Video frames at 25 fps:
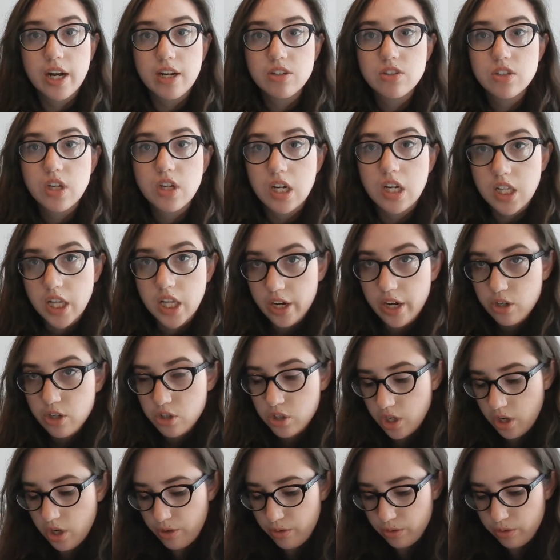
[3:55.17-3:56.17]
I saw a lot of
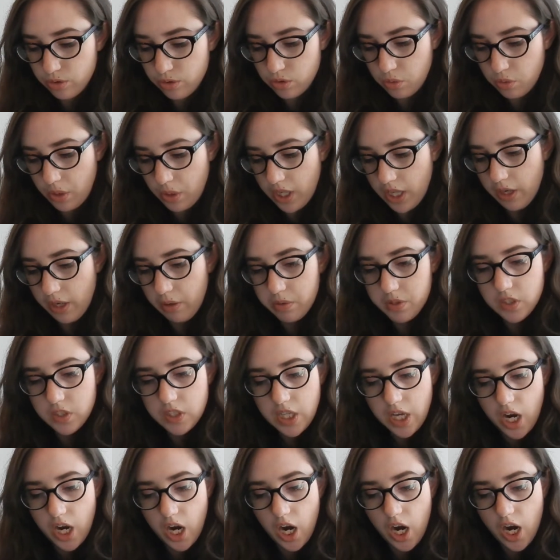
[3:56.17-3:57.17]
shows while I was
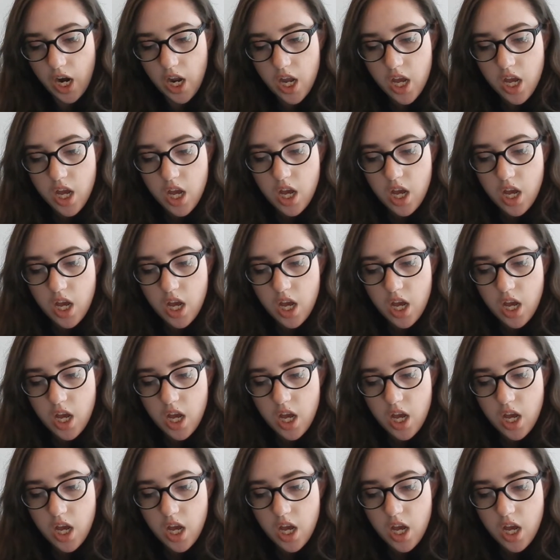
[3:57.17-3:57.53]
there,